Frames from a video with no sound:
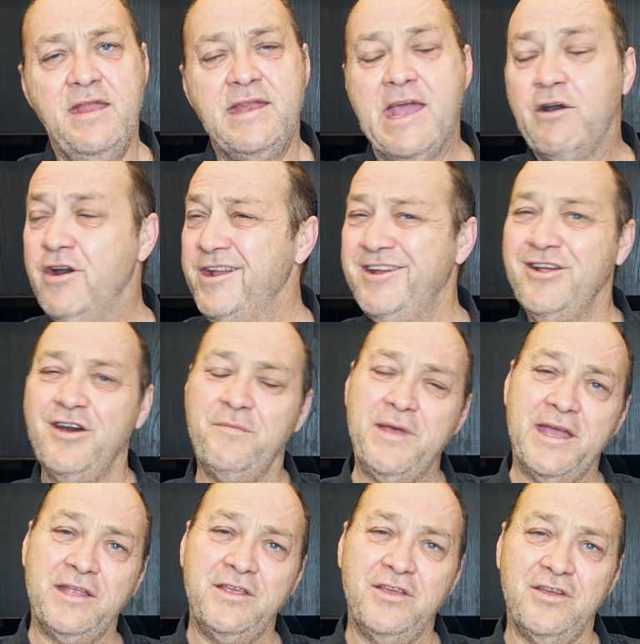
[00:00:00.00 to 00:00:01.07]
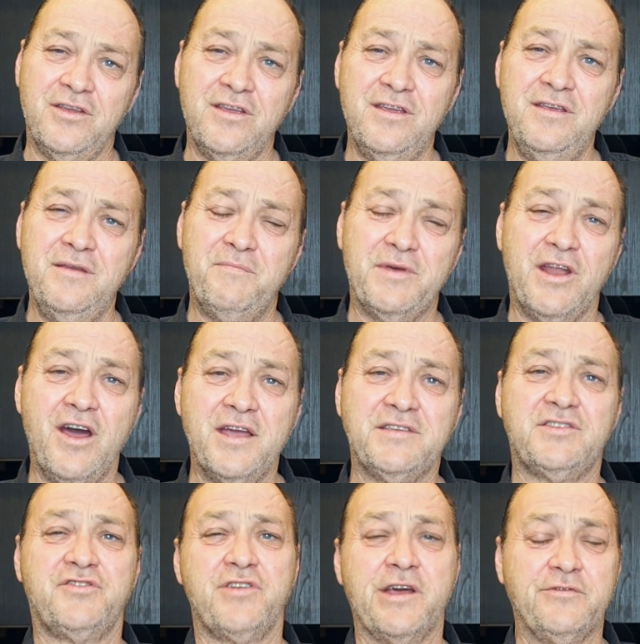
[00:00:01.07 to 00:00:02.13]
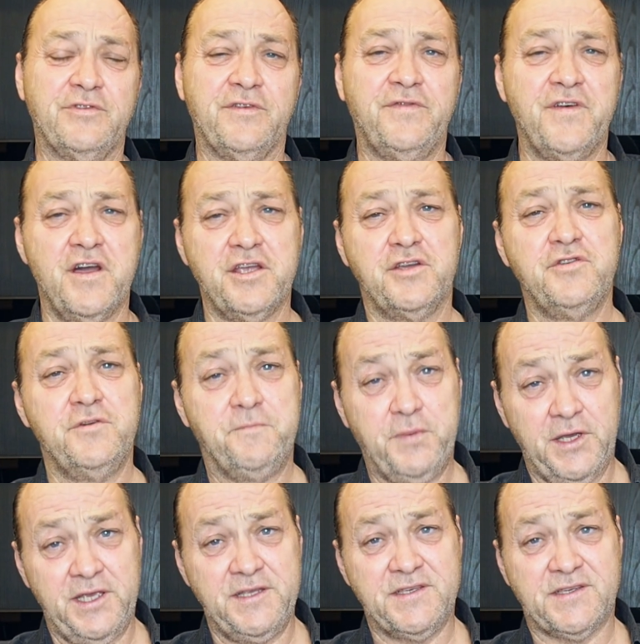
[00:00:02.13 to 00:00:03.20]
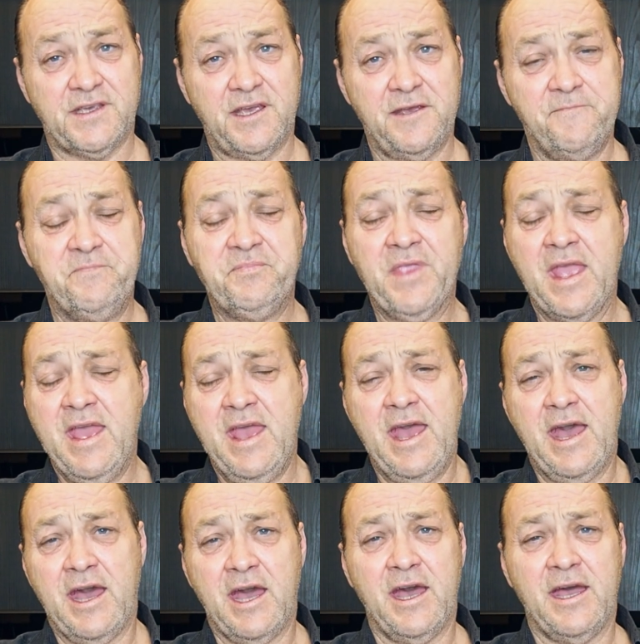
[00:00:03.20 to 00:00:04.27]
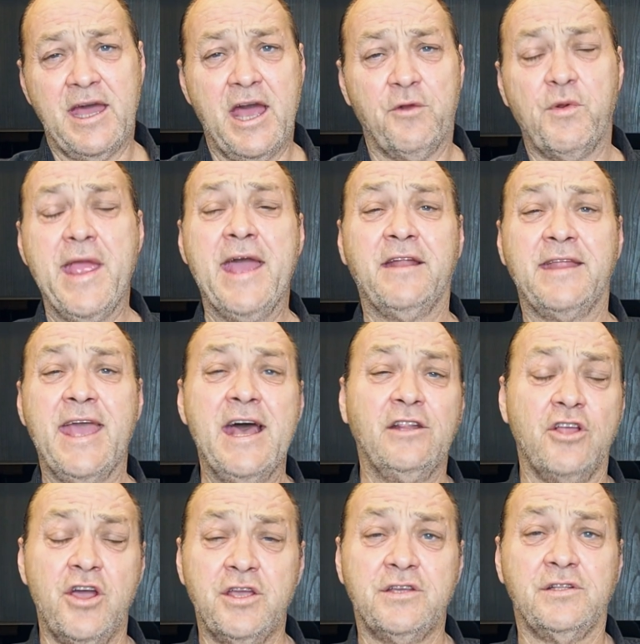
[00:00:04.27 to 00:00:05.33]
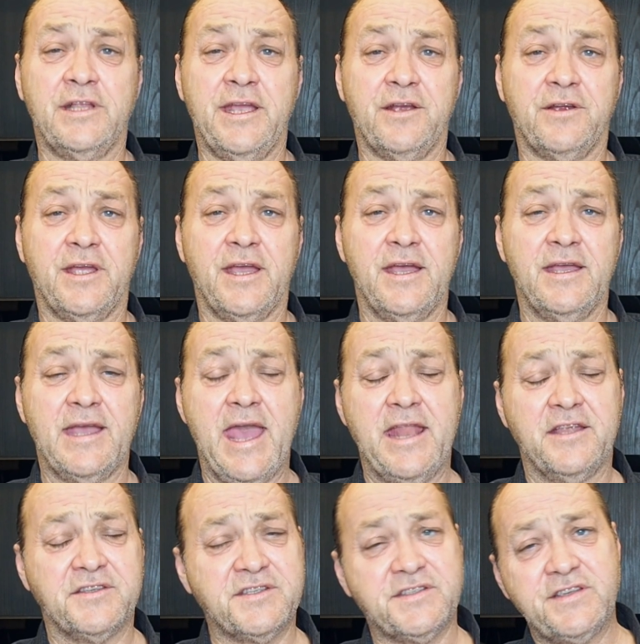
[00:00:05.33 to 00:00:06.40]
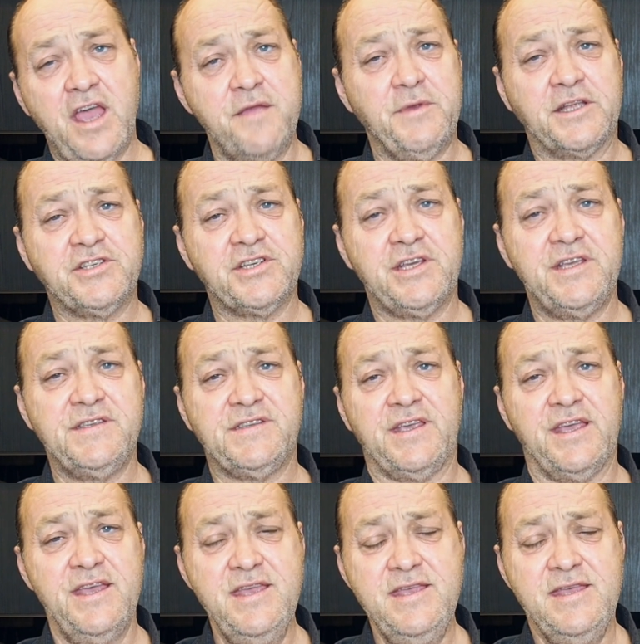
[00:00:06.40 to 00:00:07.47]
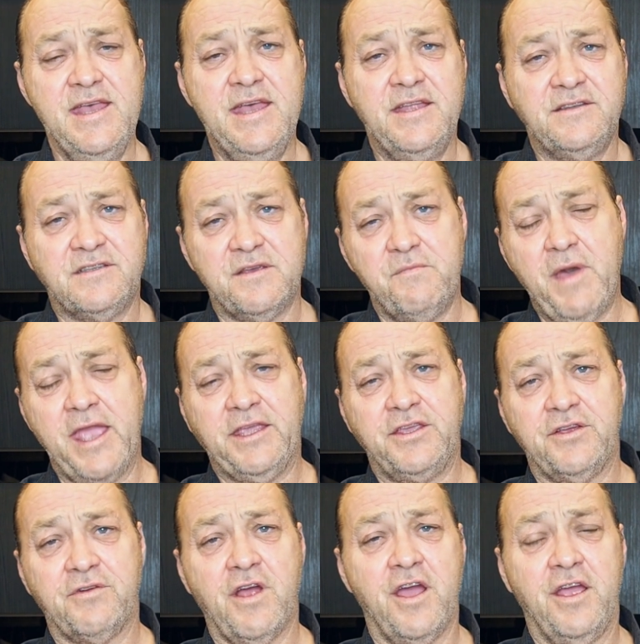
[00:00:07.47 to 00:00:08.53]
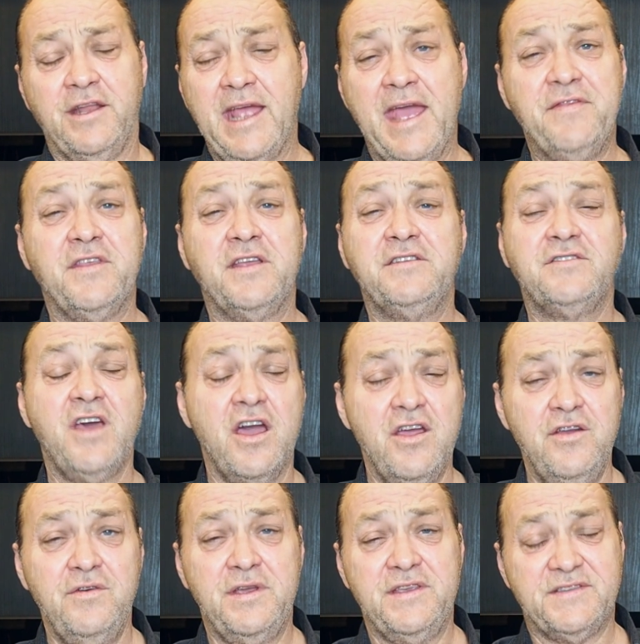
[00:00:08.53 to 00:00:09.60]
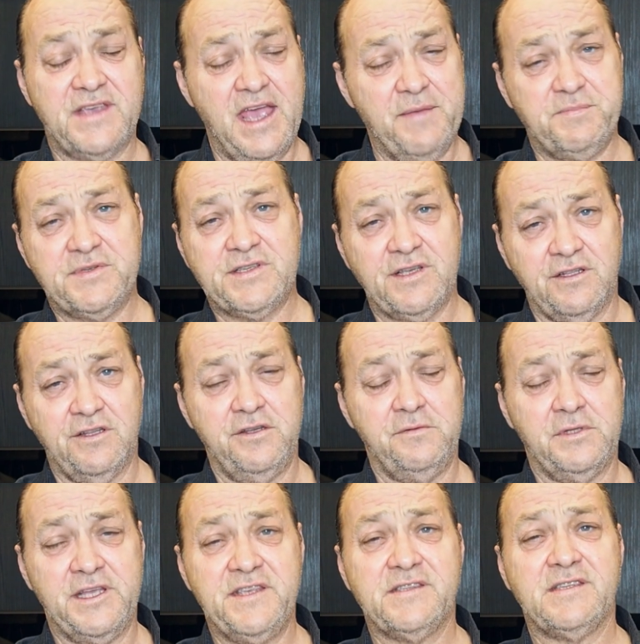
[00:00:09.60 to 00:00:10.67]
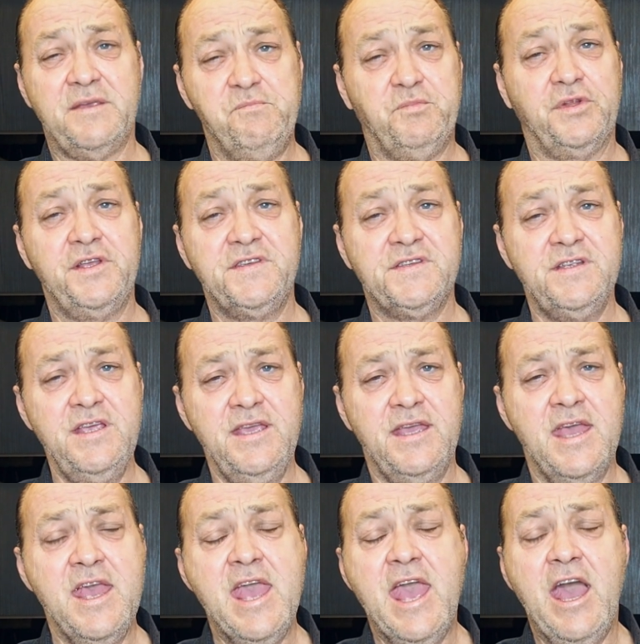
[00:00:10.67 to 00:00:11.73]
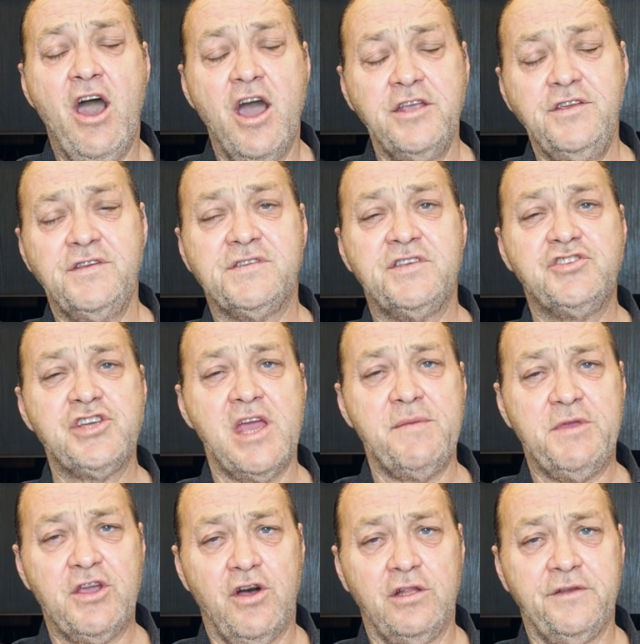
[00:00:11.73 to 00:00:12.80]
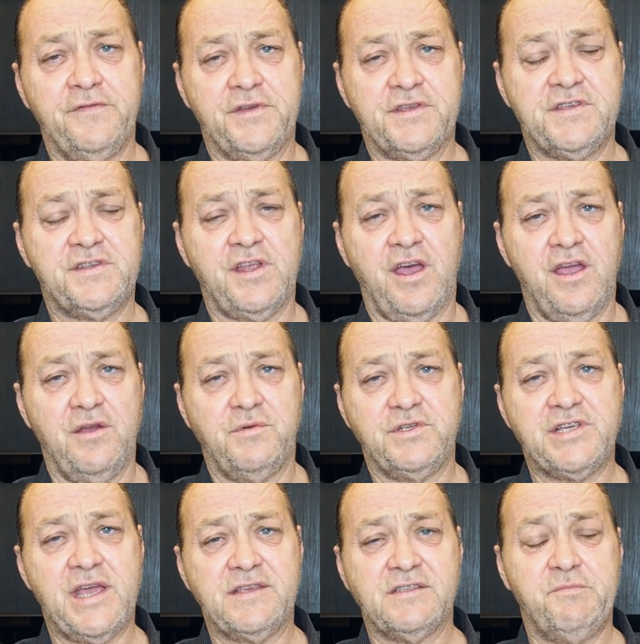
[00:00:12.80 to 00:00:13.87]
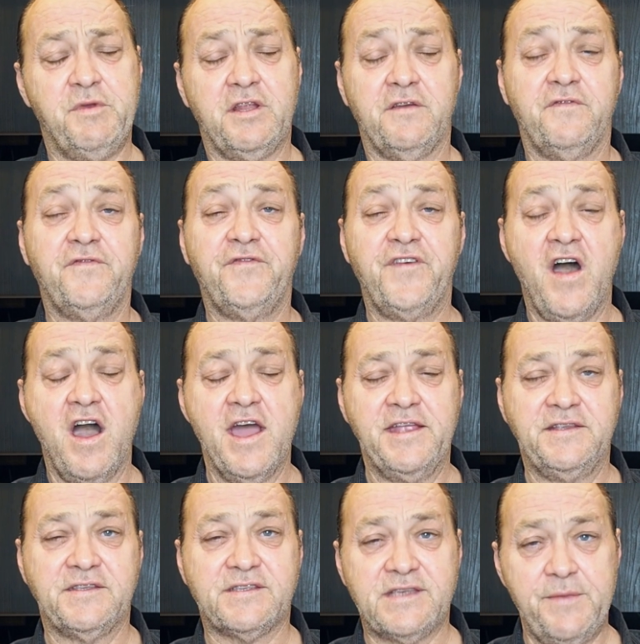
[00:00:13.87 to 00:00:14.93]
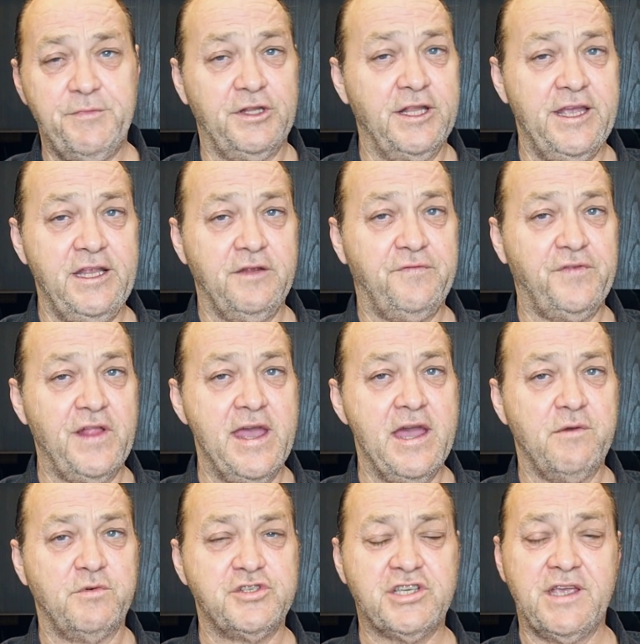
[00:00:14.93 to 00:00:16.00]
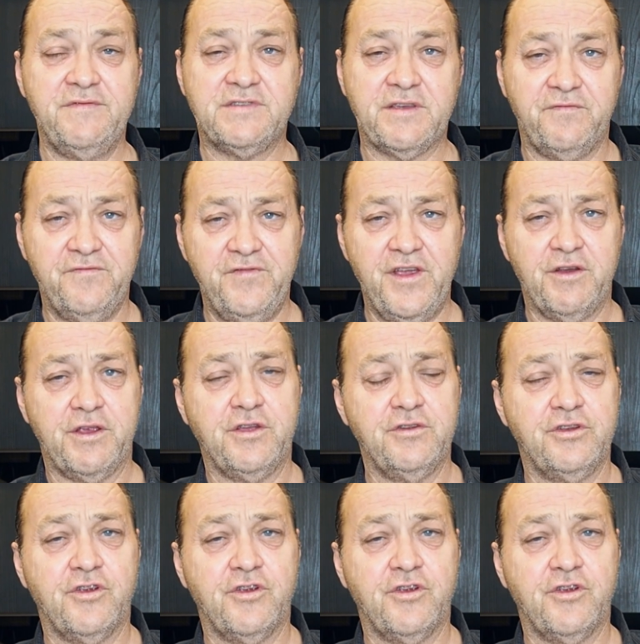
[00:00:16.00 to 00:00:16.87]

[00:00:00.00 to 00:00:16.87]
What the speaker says: Now, I don't know about you, but I struggle to find good pizza around our local area, and it's so much easier to make your own. And the dough is absolutely simplistic. I use a Jamie Oliver's dough, which has a bit of fine semolina flour, which gives a very good